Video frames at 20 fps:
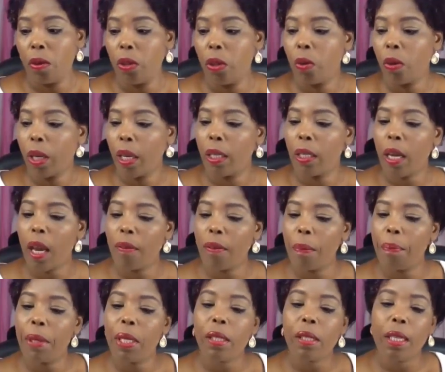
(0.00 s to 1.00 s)
you can't have
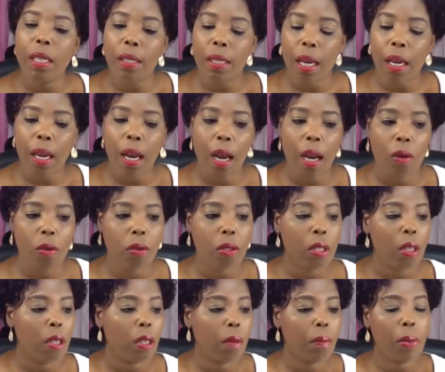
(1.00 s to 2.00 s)
a business
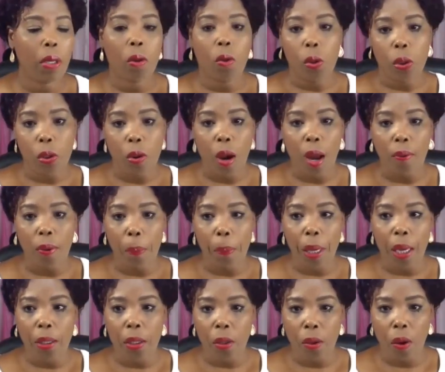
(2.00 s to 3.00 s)
account because you have a
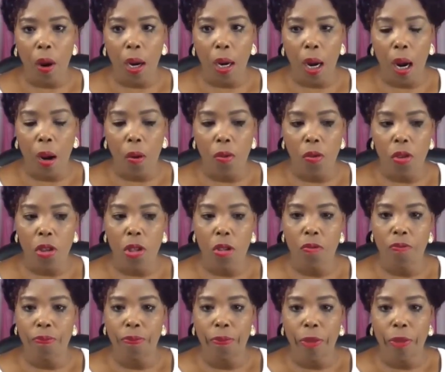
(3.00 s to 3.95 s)
personal account.